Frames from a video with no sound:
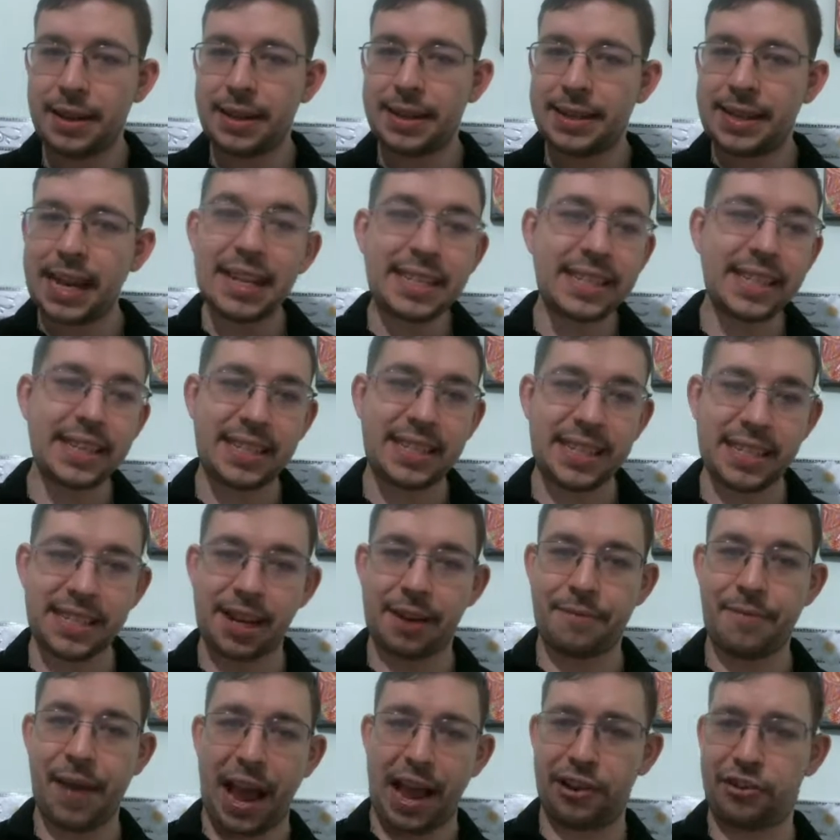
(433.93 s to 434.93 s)
So that's a
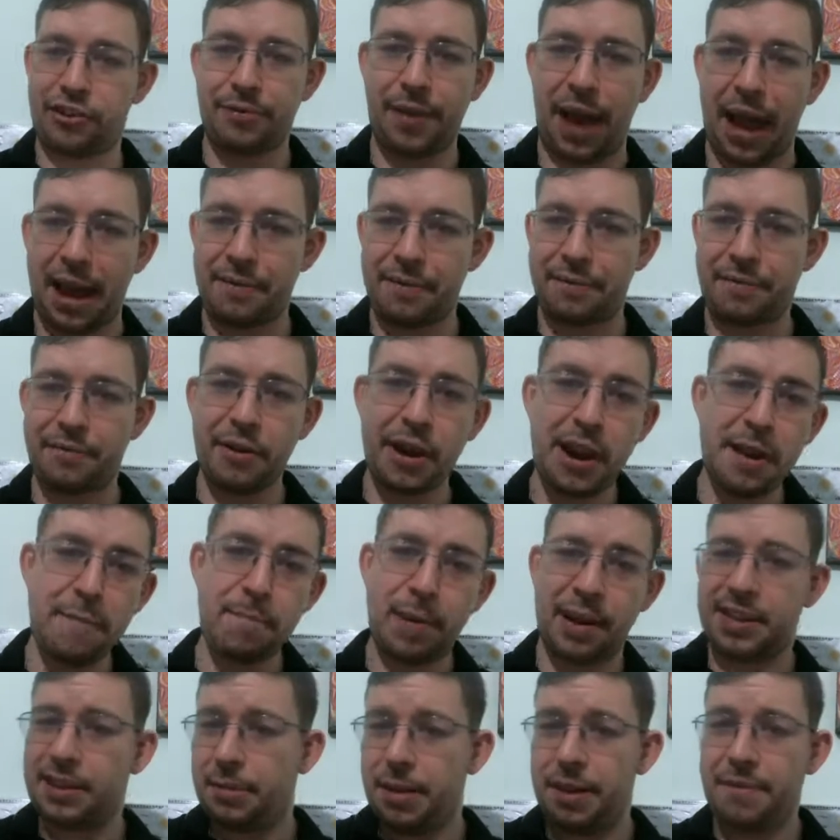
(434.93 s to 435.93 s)
disadvantage of a3,
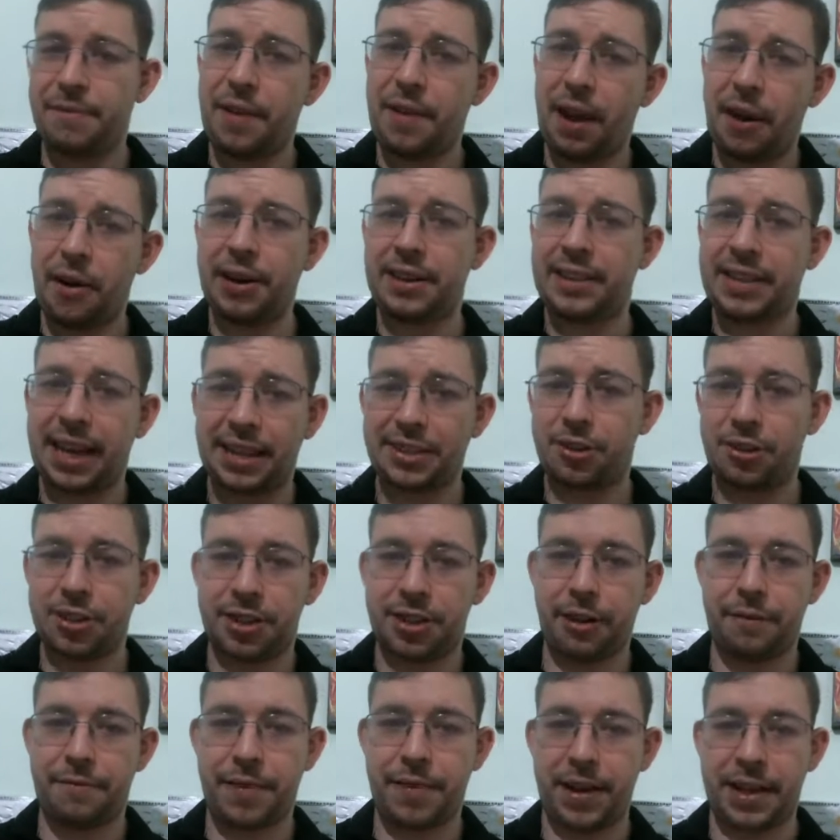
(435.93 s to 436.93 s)
but to be fair, it does
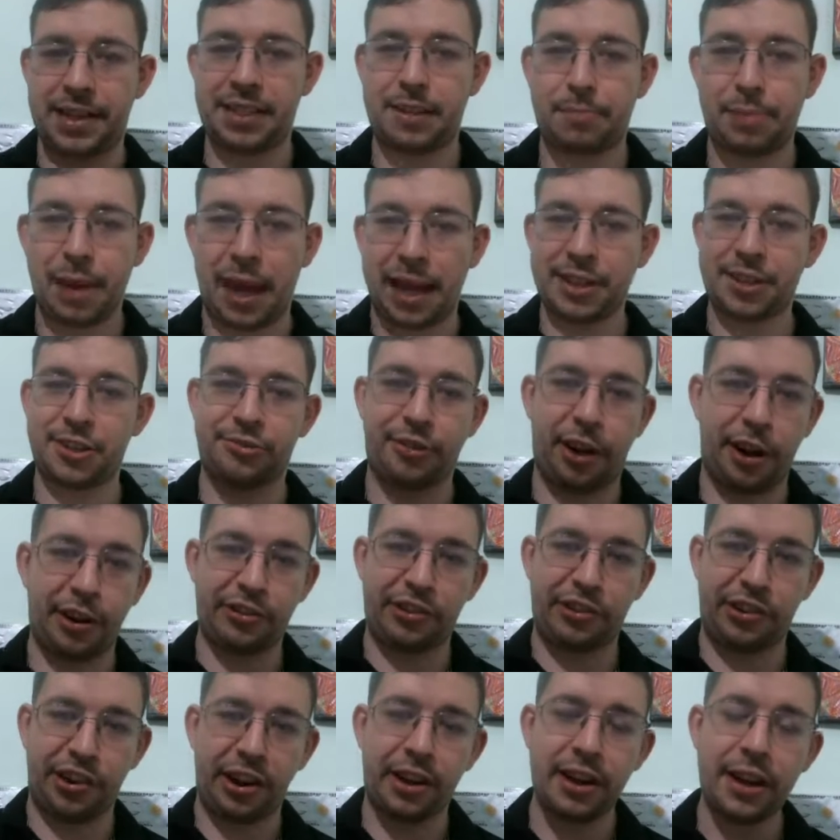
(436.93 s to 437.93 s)
also fix the black
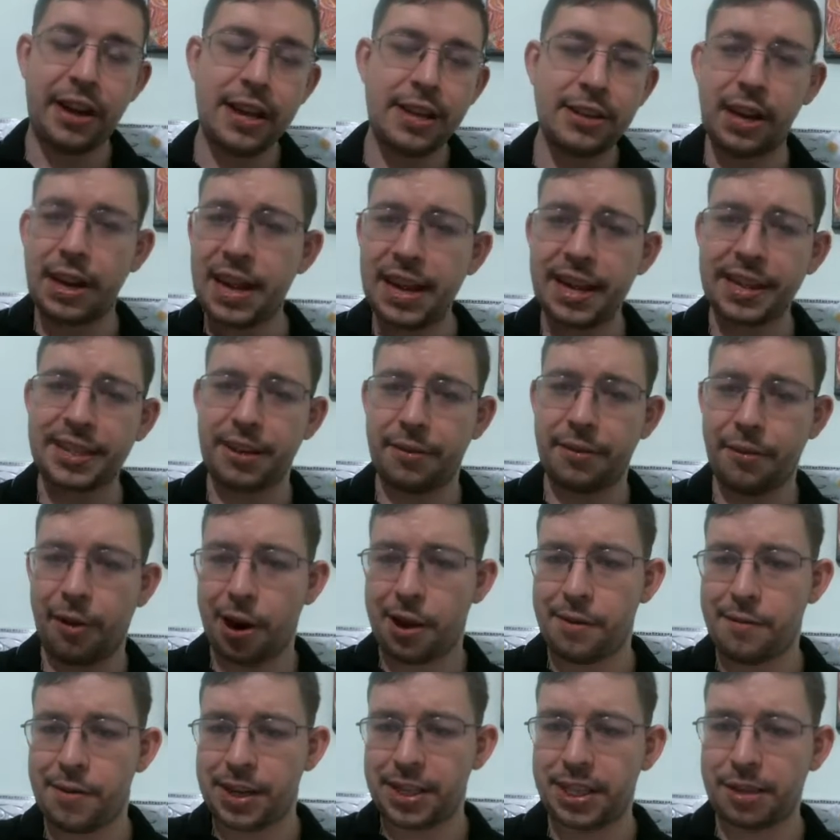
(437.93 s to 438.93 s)
structure. So I think it's a
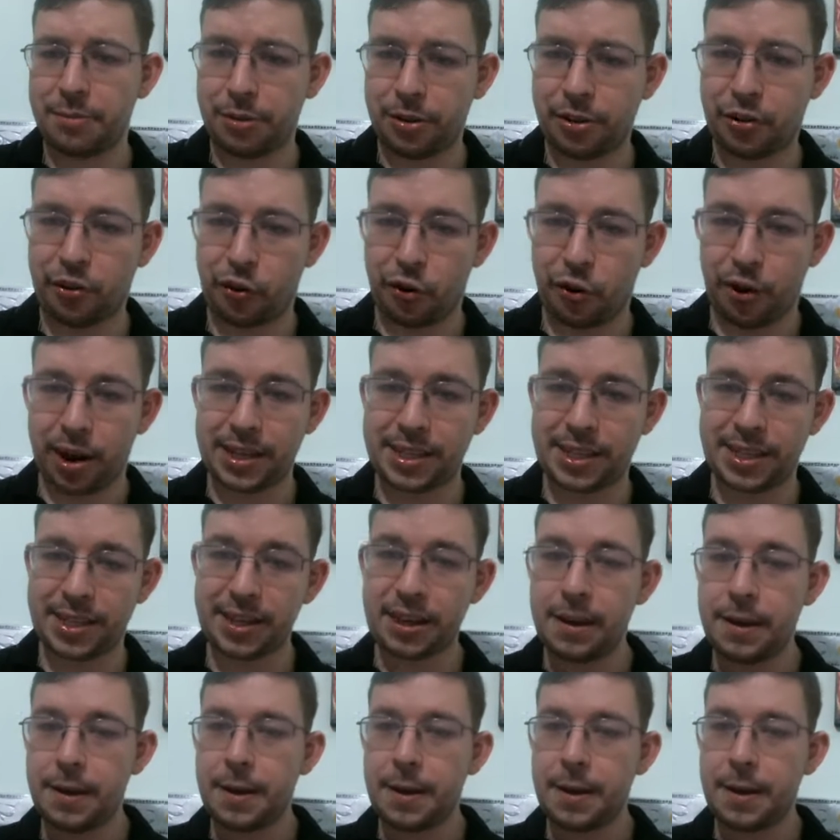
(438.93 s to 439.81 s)
very reasonable choice.